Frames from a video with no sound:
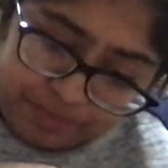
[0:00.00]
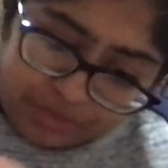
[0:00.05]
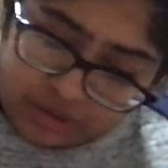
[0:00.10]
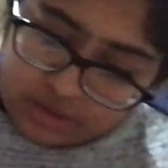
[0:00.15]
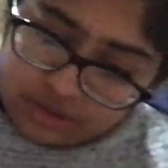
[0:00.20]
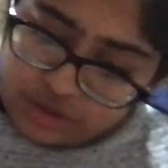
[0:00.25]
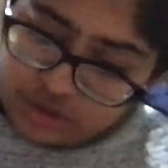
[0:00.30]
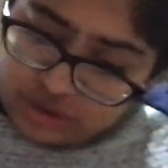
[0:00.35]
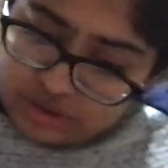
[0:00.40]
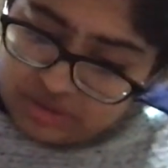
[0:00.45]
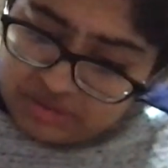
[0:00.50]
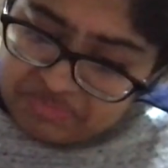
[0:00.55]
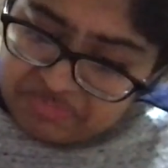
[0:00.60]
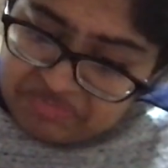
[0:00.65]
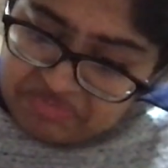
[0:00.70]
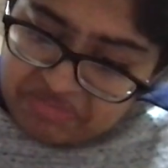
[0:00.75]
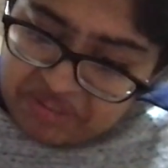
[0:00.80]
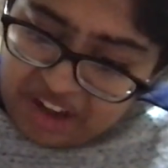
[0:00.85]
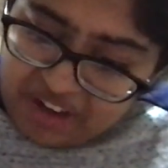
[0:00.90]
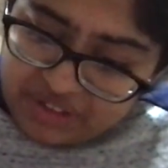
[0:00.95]
Just
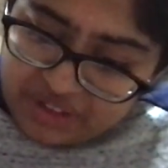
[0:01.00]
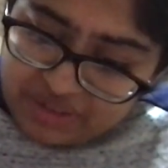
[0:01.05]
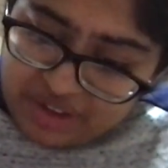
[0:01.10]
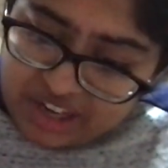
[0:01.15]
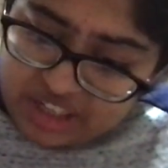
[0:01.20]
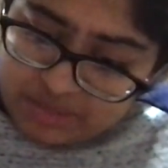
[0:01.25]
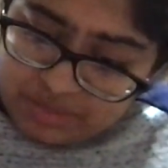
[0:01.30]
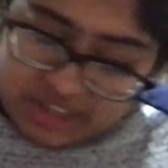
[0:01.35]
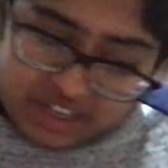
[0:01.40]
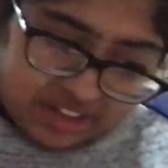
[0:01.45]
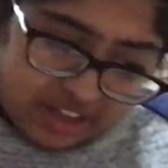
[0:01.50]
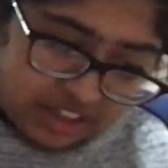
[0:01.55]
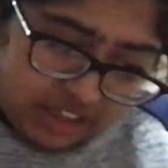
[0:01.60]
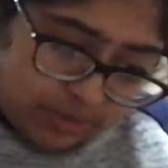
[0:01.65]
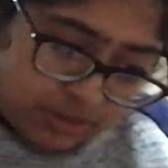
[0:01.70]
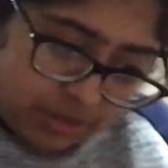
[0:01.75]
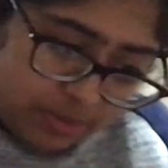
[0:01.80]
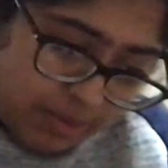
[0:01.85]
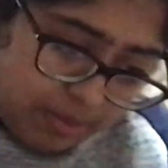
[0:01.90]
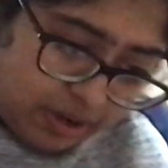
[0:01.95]
every random thing that
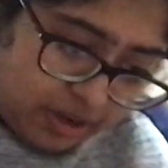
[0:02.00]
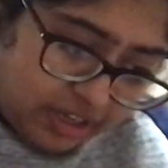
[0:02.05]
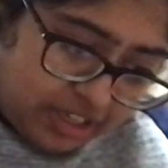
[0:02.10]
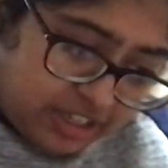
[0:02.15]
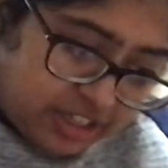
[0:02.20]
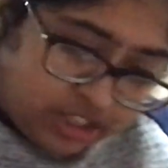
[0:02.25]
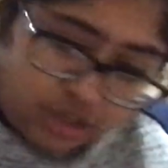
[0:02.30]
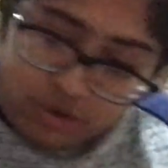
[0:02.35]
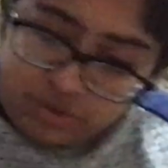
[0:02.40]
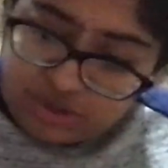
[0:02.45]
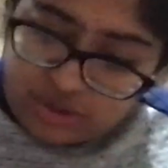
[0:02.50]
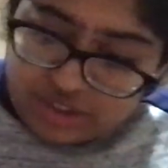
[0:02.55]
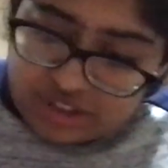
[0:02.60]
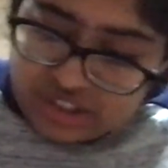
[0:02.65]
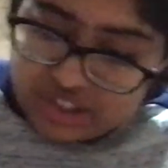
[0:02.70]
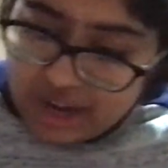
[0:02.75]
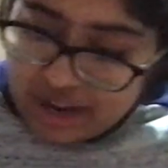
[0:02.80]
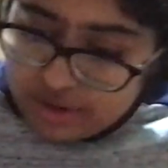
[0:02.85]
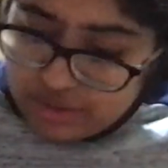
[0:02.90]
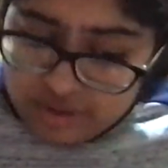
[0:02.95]
comes to my mind goes on this
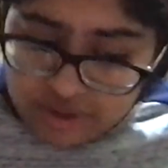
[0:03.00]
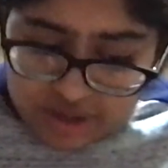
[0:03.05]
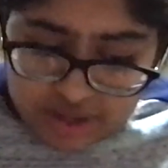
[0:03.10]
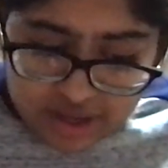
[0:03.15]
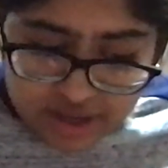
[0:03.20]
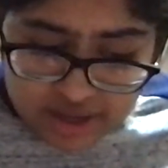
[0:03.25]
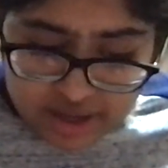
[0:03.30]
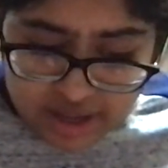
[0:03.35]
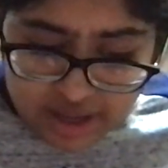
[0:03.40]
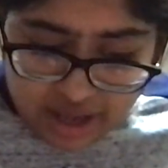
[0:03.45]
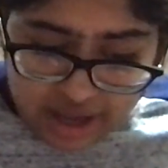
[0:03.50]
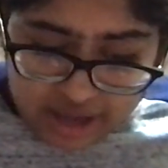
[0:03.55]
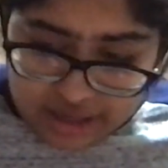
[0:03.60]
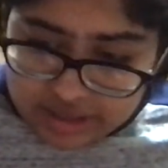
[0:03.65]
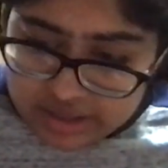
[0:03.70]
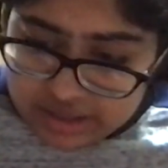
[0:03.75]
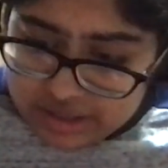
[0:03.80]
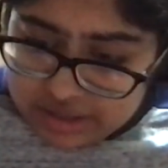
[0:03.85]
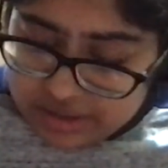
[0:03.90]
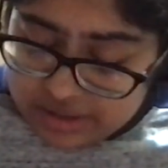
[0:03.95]
channel.
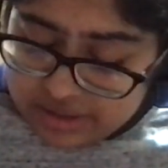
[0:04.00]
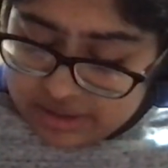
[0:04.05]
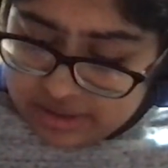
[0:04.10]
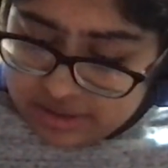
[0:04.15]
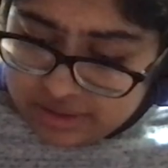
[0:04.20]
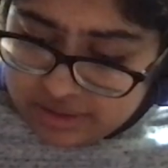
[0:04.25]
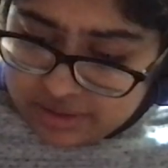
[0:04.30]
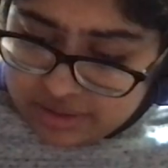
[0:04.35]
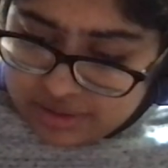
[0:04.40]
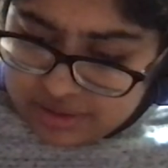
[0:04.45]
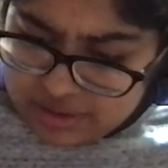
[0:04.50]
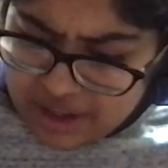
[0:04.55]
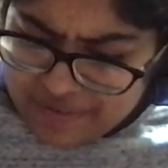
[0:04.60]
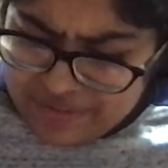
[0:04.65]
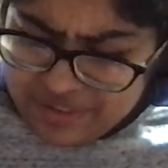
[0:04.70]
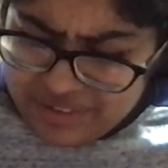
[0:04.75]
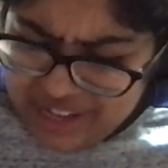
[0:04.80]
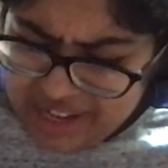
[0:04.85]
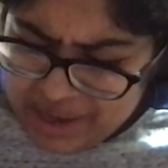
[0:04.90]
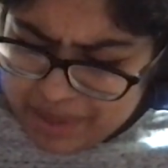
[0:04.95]
And I
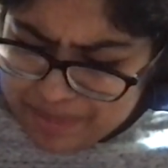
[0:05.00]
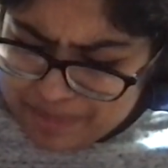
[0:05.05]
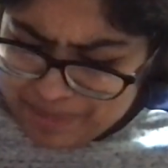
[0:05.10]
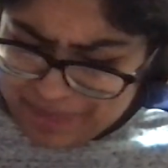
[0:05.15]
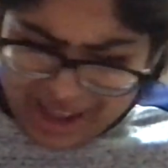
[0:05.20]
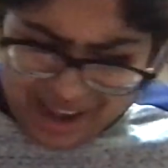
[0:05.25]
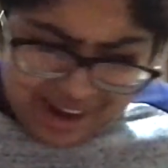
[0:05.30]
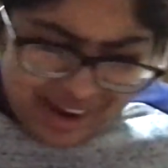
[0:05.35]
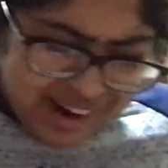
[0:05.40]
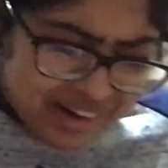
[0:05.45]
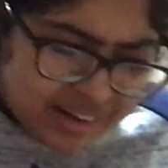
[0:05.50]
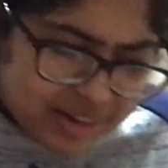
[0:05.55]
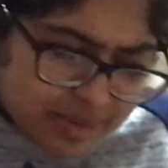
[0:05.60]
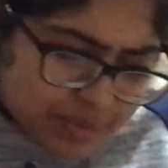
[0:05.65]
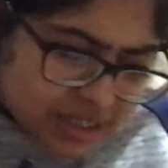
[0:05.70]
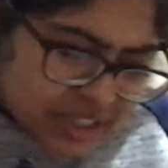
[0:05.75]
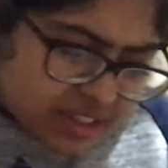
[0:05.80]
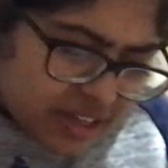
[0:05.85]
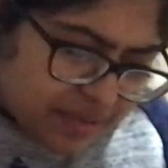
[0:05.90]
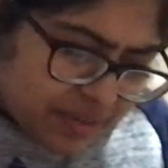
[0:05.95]
feel kind of bad
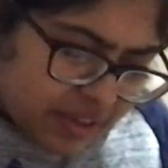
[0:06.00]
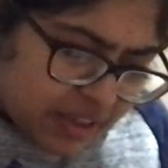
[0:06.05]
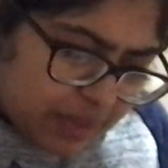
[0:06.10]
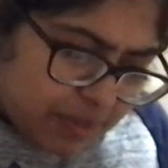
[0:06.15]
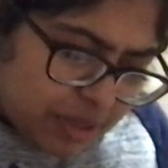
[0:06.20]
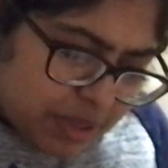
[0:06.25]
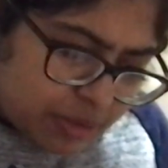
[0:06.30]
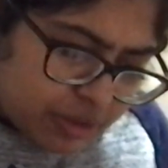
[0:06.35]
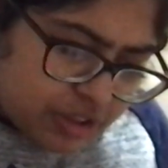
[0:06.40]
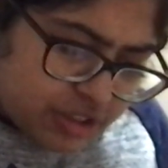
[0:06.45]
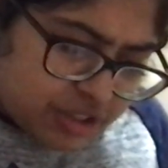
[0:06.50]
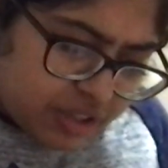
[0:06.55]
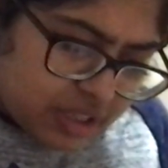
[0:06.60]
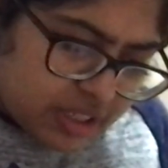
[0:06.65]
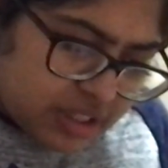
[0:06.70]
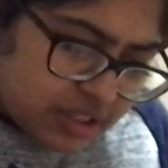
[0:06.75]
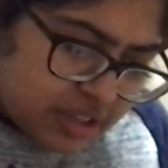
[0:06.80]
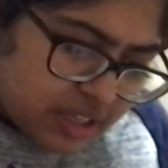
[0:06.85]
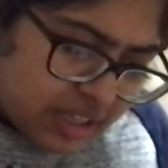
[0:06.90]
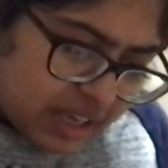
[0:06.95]
because I feel like people are starting
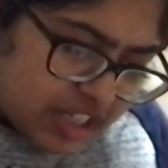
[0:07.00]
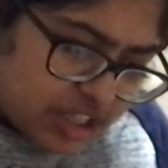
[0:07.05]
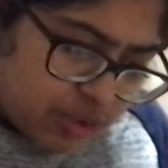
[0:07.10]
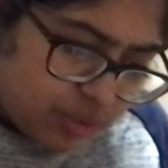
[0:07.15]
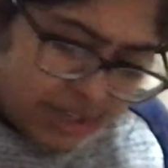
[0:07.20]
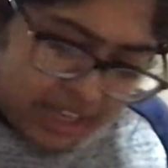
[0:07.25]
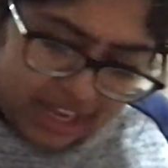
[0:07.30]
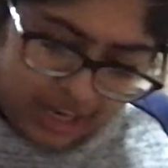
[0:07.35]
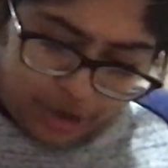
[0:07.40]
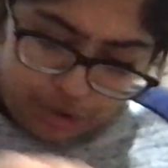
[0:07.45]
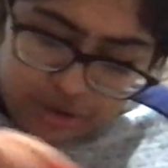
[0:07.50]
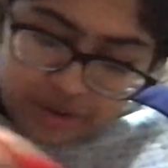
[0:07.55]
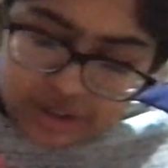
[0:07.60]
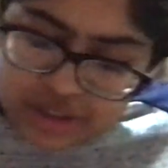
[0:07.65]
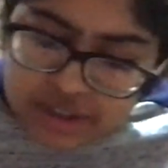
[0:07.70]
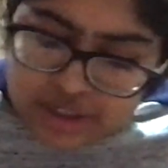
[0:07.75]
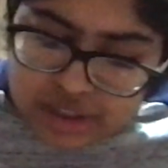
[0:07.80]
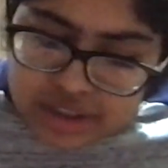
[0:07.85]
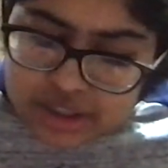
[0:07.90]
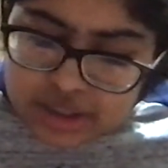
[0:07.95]
to think I don't care.
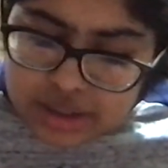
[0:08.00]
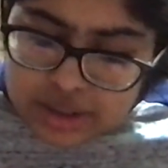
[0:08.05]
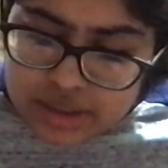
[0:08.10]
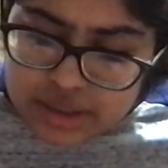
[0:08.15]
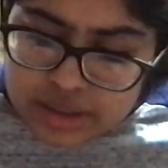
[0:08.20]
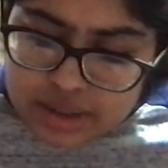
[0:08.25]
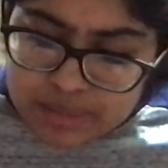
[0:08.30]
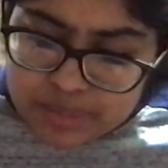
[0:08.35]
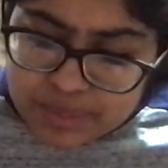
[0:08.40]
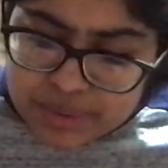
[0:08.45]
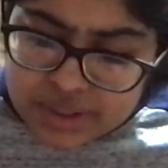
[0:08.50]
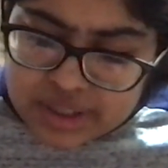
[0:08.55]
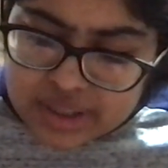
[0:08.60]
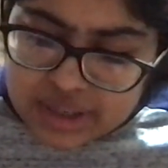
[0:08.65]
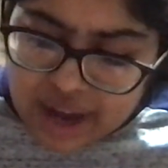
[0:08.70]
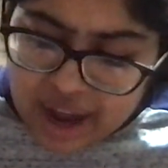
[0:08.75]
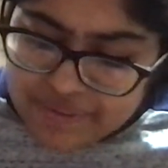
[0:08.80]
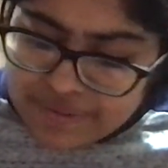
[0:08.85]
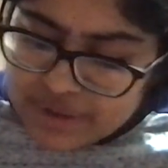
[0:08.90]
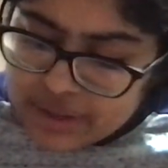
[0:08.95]
But
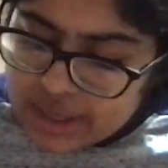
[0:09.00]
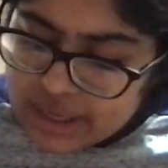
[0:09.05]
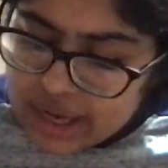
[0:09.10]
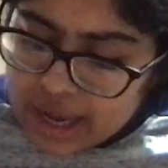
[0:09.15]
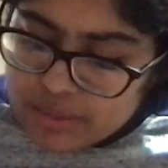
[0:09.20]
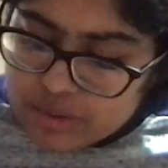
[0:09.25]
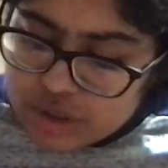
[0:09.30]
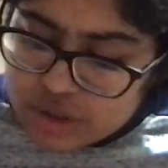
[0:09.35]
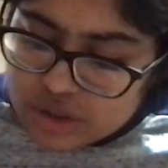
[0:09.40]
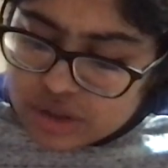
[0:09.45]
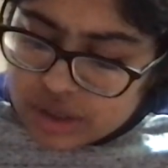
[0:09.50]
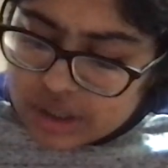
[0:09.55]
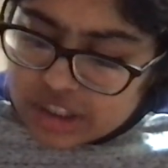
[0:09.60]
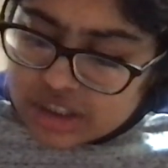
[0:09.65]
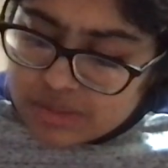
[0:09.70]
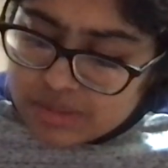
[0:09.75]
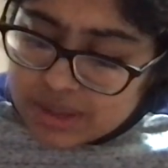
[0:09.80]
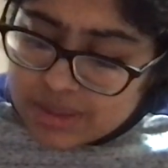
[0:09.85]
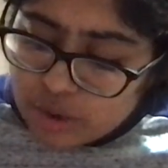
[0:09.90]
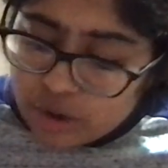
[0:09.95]
I feel like I'm just starting to
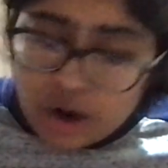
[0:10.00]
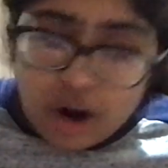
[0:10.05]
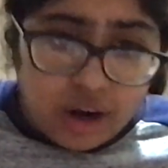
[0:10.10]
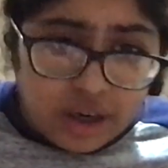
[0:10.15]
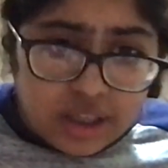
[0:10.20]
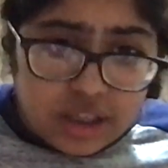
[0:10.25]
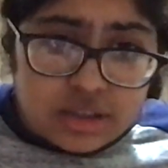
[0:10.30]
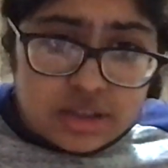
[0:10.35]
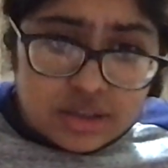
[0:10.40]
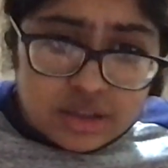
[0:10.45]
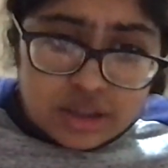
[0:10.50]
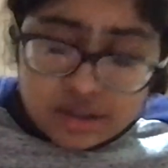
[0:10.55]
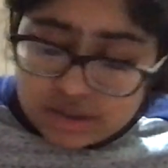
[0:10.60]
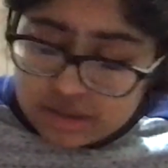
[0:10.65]
be more honest.